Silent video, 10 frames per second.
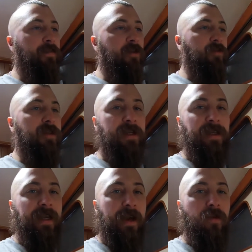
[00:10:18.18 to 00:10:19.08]
This one takes a
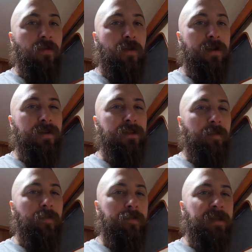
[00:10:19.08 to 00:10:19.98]
gallon of water. Some
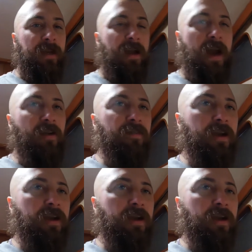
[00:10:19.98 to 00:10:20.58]
of them take a half